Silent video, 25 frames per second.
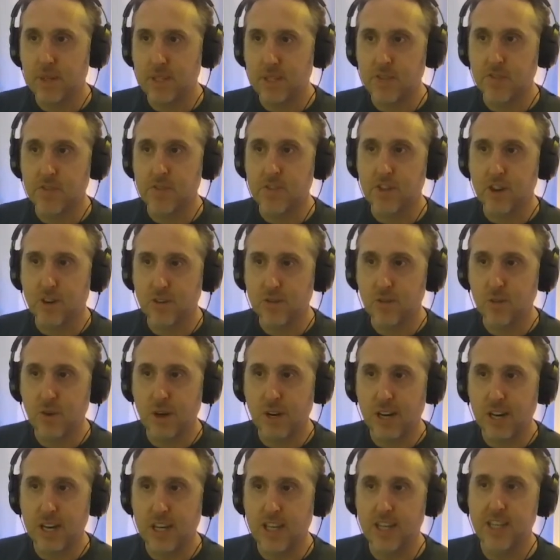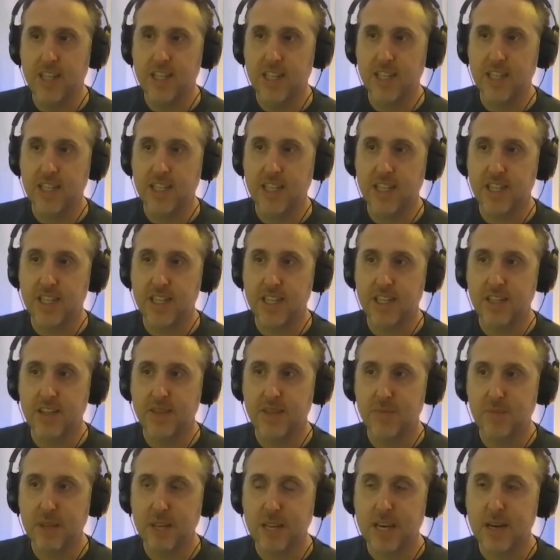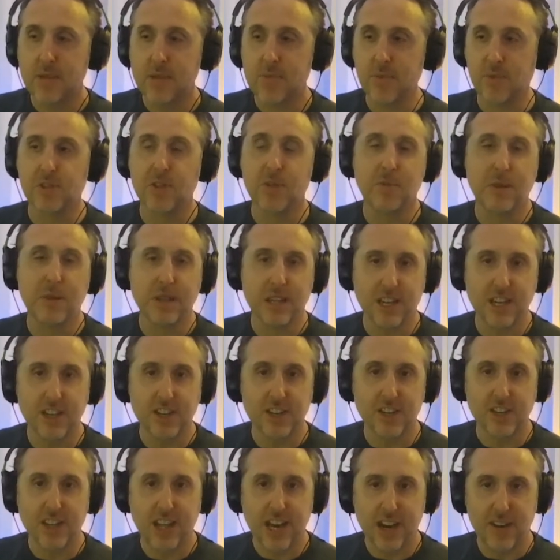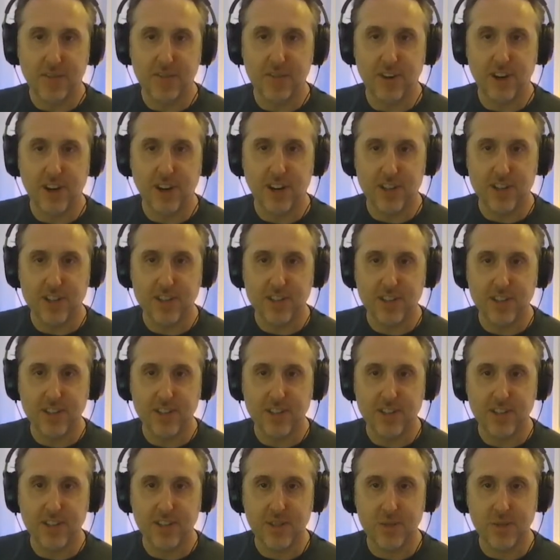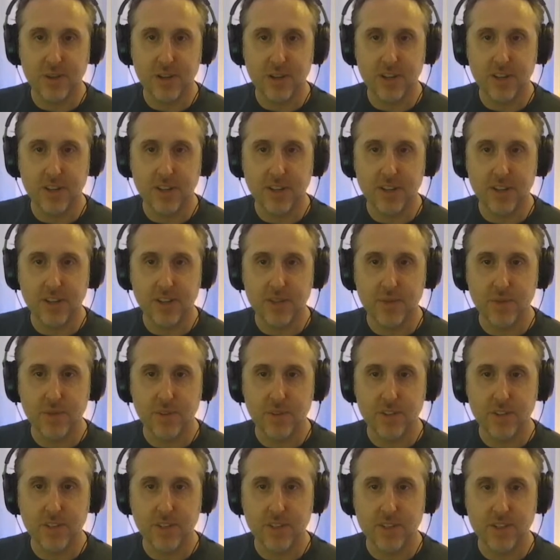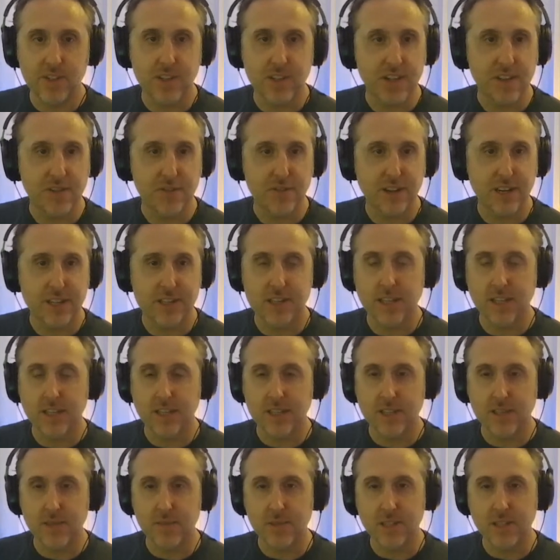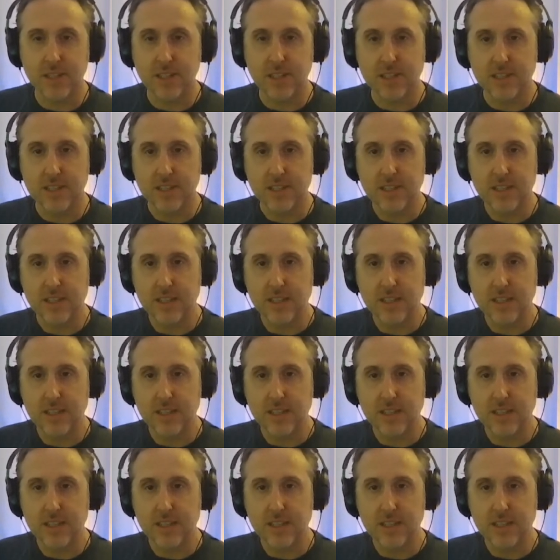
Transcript: piece of software being able to be learned that fast as well. I think that's one thing that's kind of fascinating to me.